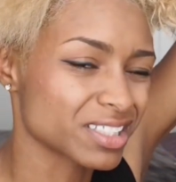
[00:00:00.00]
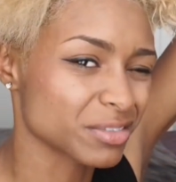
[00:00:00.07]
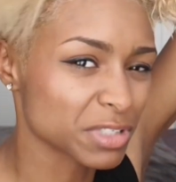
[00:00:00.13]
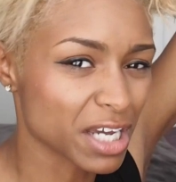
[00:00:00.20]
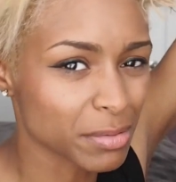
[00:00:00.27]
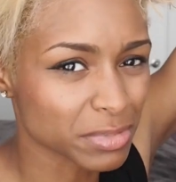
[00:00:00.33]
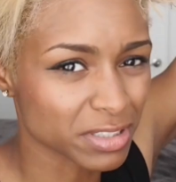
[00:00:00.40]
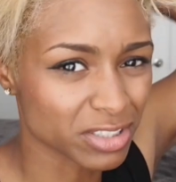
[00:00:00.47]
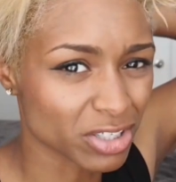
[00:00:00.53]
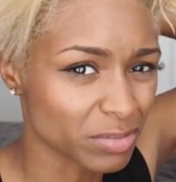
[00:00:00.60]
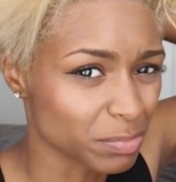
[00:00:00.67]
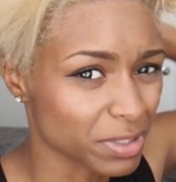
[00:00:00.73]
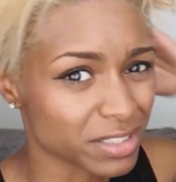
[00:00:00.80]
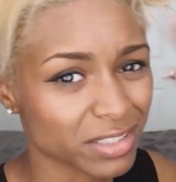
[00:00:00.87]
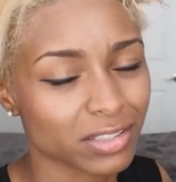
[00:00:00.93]
Sometimes in
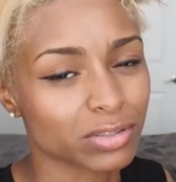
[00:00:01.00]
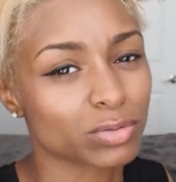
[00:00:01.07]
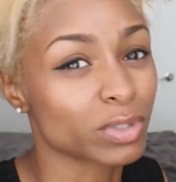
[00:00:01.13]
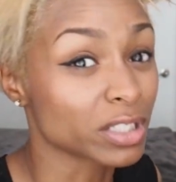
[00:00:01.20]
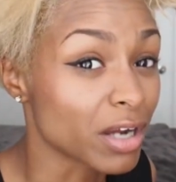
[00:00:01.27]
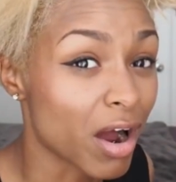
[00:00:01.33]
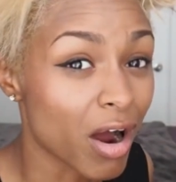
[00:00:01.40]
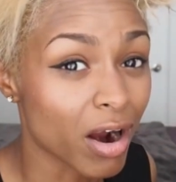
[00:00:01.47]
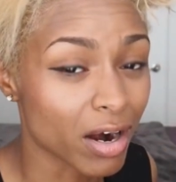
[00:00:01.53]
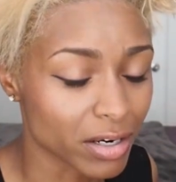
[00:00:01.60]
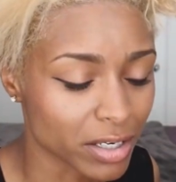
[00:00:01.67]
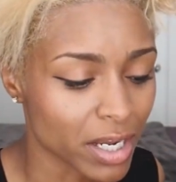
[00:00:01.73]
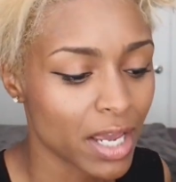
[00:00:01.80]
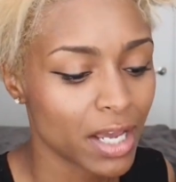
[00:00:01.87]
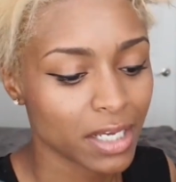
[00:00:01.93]
certain places it's really hard,
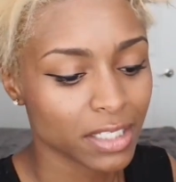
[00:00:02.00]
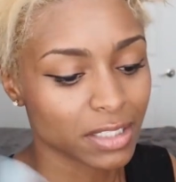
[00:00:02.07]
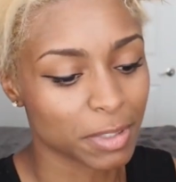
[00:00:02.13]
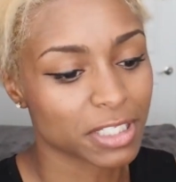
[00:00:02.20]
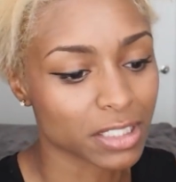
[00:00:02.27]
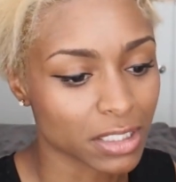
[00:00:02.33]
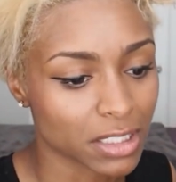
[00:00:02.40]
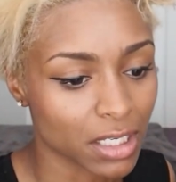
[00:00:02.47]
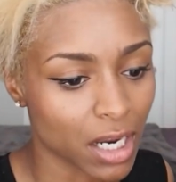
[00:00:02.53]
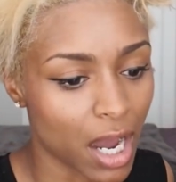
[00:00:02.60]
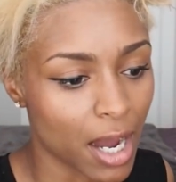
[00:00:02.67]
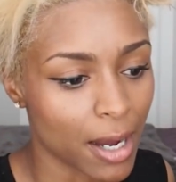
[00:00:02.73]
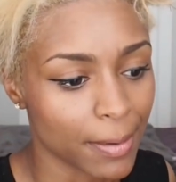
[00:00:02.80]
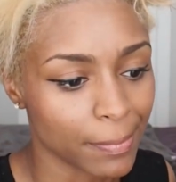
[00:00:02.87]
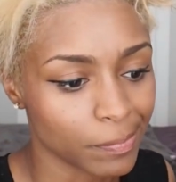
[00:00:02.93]
especially
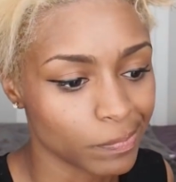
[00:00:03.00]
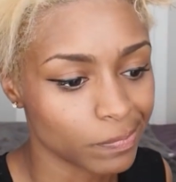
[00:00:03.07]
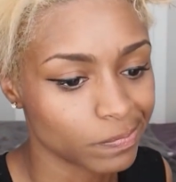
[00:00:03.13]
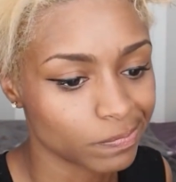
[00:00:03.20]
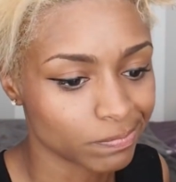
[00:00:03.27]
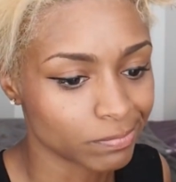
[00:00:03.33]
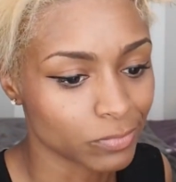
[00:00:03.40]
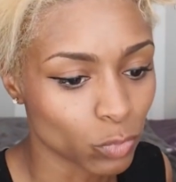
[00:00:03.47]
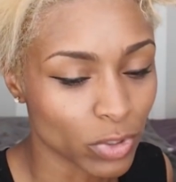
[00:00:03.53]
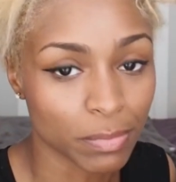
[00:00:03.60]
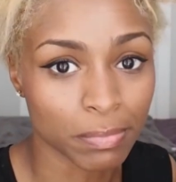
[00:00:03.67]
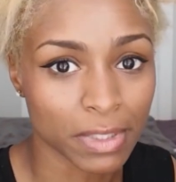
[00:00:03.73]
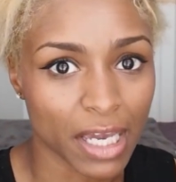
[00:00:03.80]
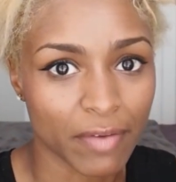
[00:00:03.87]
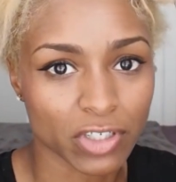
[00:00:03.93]
with
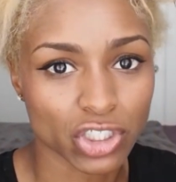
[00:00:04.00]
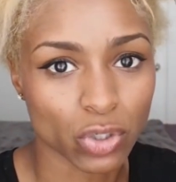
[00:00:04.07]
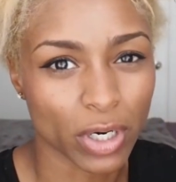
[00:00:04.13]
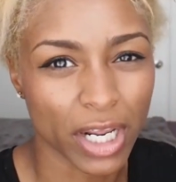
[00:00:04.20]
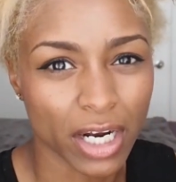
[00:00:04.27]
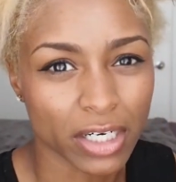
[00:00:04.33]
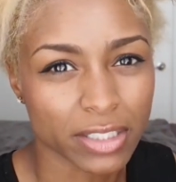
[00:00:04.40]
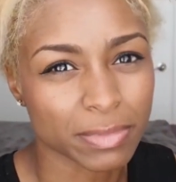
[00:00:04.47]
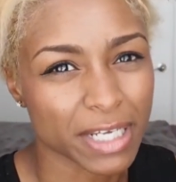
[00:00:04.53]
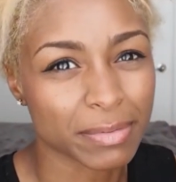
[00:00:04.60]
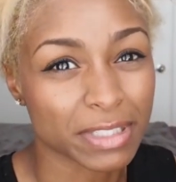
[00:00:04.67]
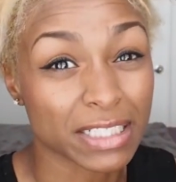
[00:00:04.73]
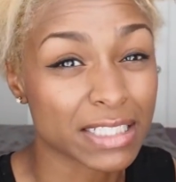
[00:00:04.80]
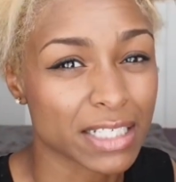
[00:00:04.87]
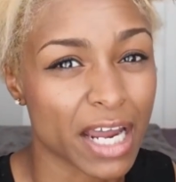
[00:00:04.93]
me having short hair,
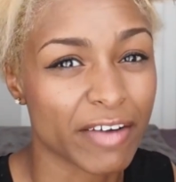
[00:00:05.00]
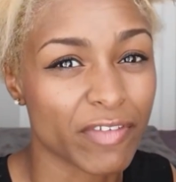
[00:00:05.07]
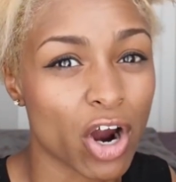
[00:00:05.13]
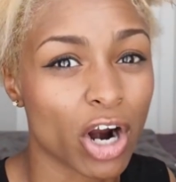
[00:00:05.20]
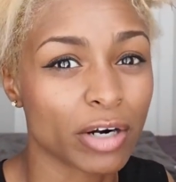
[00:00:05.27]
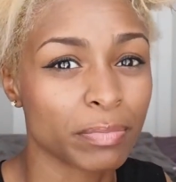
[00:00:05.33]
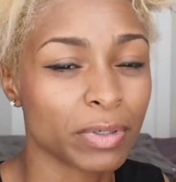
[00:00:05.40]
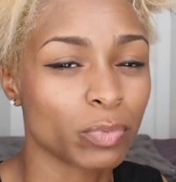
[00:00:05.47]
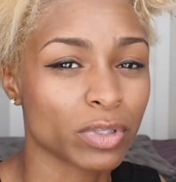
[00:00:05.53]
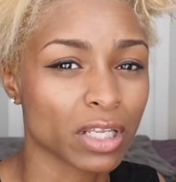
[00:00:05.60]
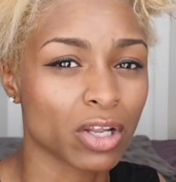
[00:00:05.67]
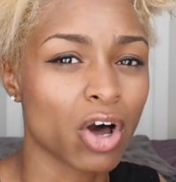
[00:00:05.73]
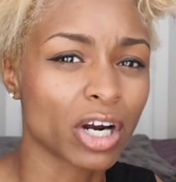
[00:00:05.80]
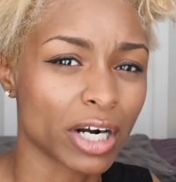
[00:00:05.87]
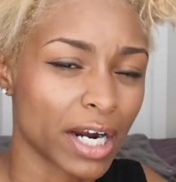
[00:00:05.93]
sometimes it is kind of hard, but with the
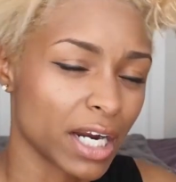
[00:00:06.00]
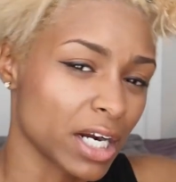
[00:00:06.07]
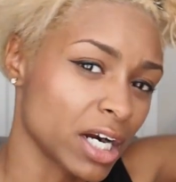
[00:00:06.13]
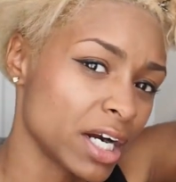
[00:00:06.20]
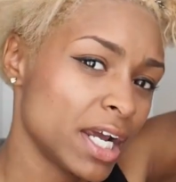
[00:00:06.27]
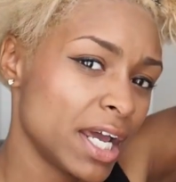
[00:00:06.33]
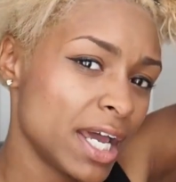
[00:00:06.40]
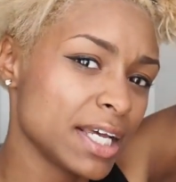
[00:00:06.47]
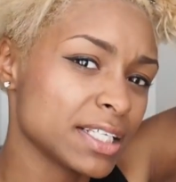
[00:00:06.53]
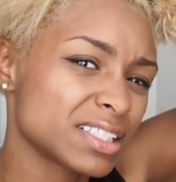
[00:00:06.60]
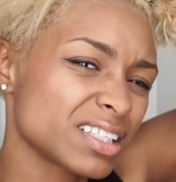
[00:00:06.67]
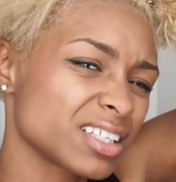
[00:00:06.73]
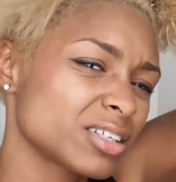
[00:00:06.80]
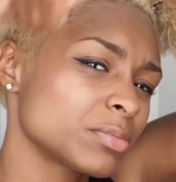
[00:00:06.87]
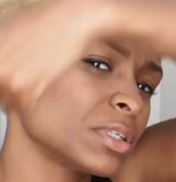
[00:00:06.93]
longer hair, it's
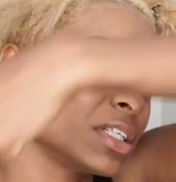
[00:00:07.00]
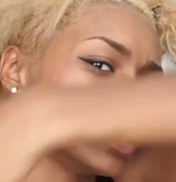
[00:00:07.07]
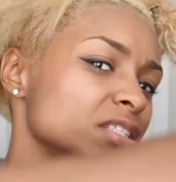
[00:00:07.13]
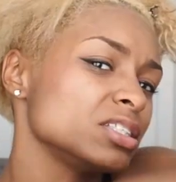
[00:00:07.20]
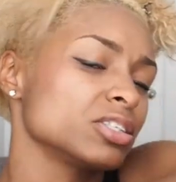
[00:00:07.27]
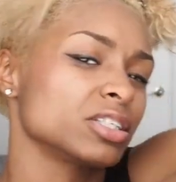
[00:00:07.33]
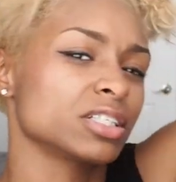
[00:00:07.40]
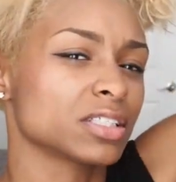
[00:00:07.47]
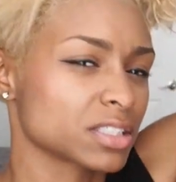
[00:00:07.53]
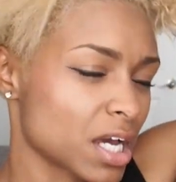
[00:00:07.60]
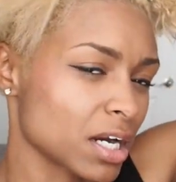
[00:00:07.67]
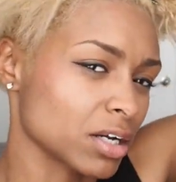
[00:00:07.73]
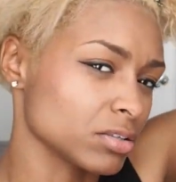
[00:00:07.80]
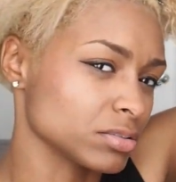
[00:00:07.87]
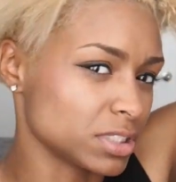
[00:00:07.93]
a little bit easier to just
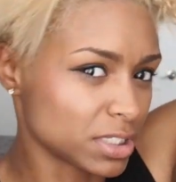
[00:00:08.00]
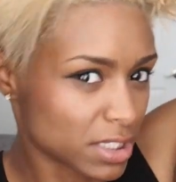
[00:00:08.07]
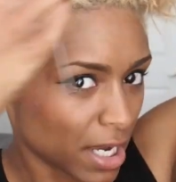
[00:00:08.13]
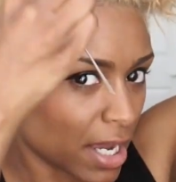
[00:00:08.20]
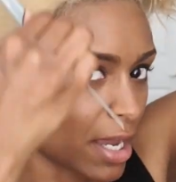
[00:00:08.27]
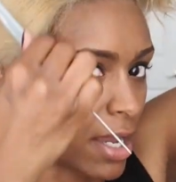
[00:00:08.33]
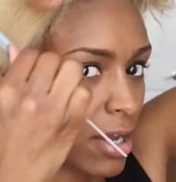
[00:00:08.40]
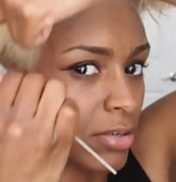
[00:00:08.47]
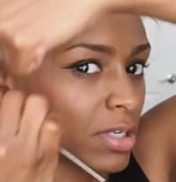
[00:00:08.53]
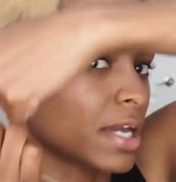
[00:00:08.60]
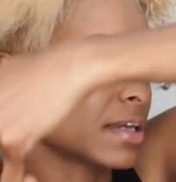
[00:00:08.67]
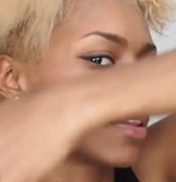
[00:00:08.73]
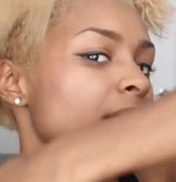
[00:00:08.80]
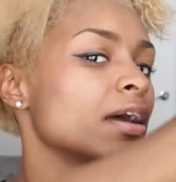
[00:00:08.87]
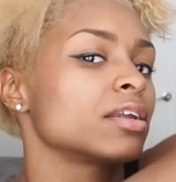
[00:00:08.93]
kind of go down
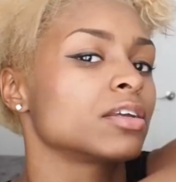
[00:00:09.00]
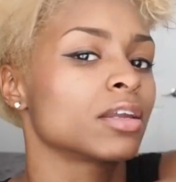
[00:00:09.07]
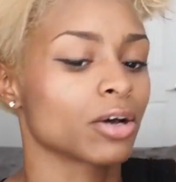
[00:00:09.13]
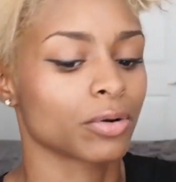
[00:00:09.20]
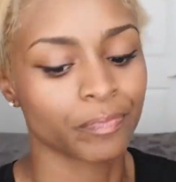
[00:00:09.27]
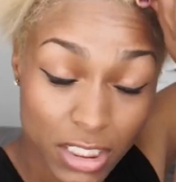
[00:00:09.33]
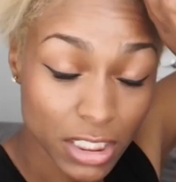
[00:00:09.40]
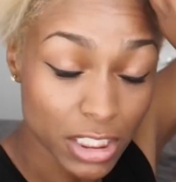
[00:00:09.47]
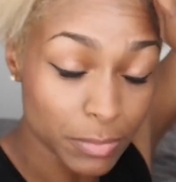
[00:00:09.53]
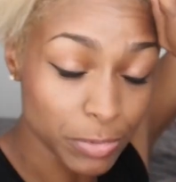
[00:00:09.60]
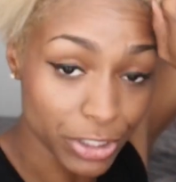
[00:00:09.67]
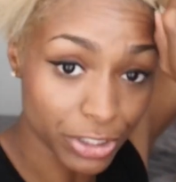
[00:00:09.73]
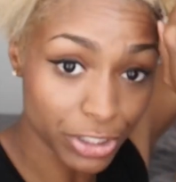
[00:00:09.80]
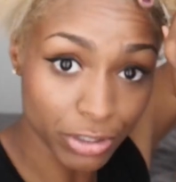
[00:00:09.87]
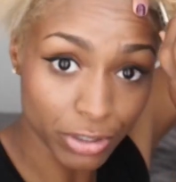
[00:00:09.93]
like that, you know, to keep
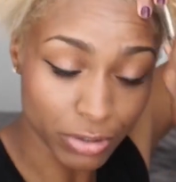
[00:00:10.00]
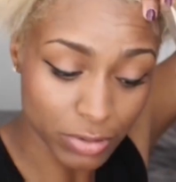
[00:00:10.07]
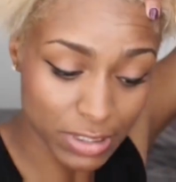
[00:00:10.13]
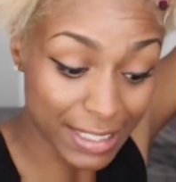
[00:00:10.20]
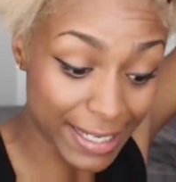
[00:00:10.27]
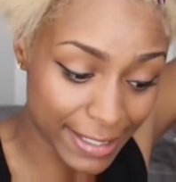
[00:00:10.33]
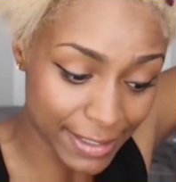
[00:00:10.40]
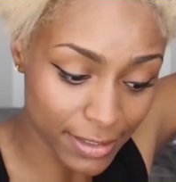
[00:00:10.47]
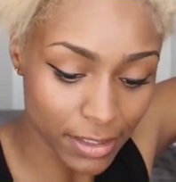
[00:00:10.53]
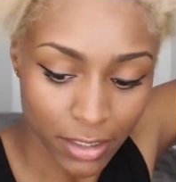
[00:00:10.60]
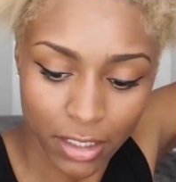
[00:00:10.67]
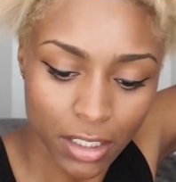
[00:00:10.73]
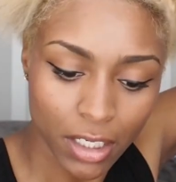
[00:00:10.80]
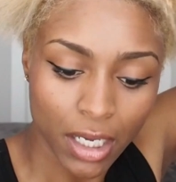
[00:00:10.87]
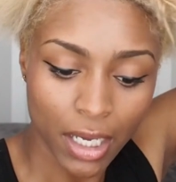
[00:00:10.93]
your cuticles laid
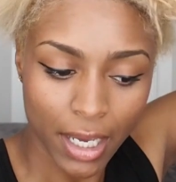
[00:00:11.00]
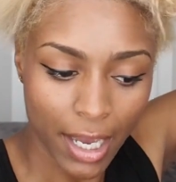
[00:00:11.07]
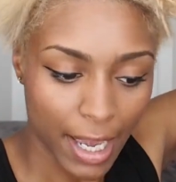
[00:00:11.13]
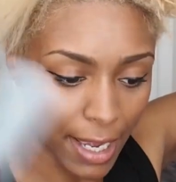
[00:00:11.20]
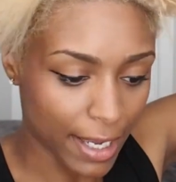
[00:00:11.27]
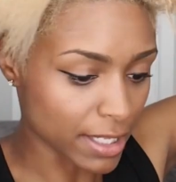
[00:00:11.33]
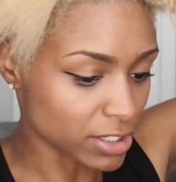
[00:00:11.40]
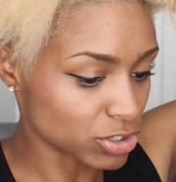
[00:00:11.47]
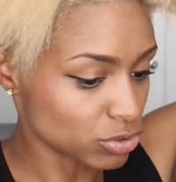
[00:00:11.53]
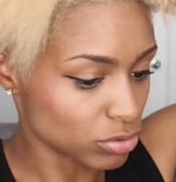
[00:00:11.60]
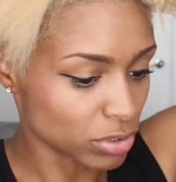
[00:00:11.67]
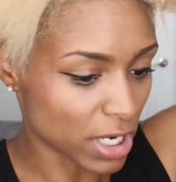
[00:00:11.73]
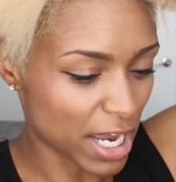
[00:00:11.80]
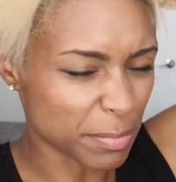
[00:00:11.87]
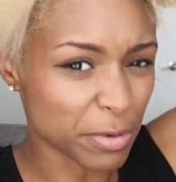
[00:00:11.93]
and to
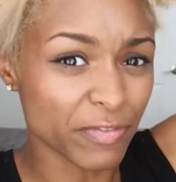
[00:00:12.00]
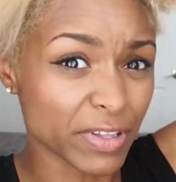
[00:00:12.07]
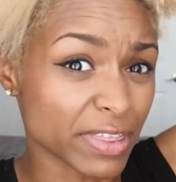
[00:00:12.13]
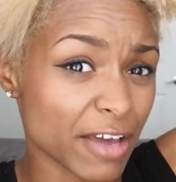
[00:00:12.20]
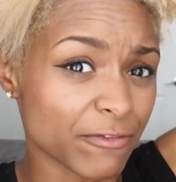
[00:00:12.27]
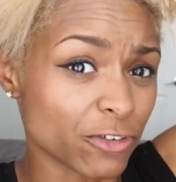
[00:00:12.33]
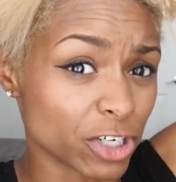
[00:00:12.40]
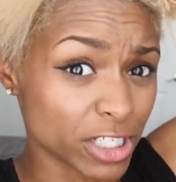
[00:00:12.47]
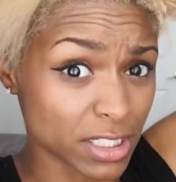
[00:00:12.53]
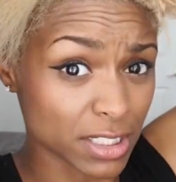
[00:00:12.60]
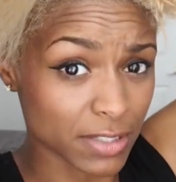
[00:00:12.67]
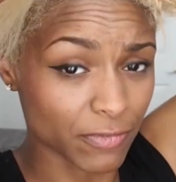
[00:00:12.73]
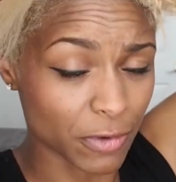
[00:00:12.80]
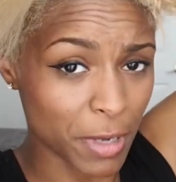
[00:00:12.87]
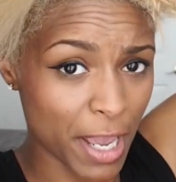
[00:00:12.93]
kind of prevent that
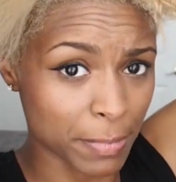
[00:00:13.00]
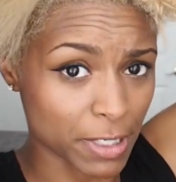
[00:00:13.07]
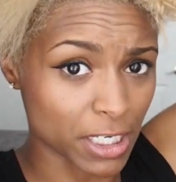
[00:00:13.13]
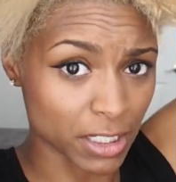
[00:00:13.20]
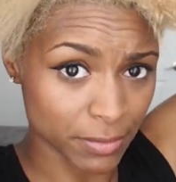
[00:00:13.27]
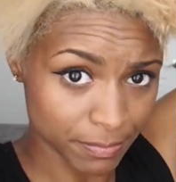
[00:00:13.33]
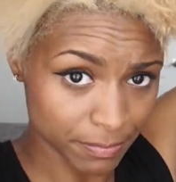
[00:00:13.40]
frizz from happening.